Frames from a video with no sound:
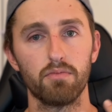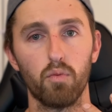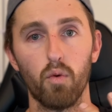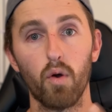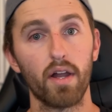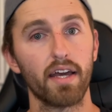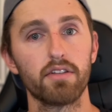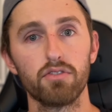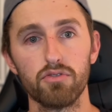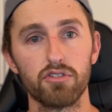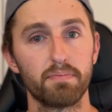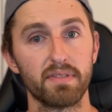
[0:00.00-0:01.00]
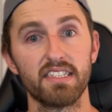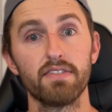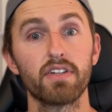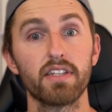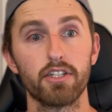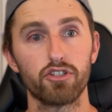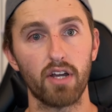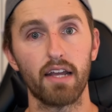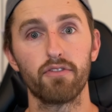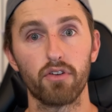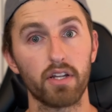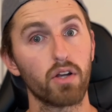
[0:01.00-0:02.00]
what I use specifically to
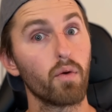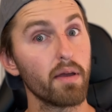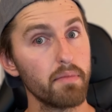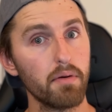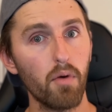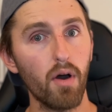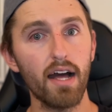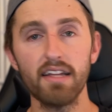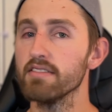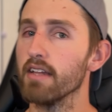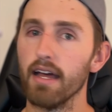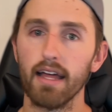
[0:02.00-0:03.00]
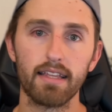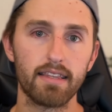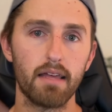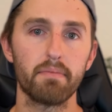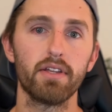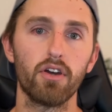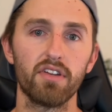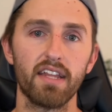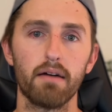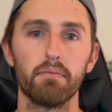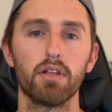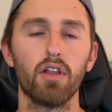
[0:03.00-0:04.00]
train for it equipment-wise, let me know
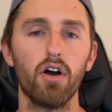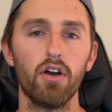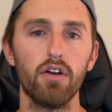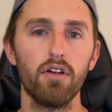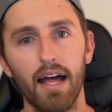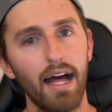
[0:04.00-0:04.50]
down below.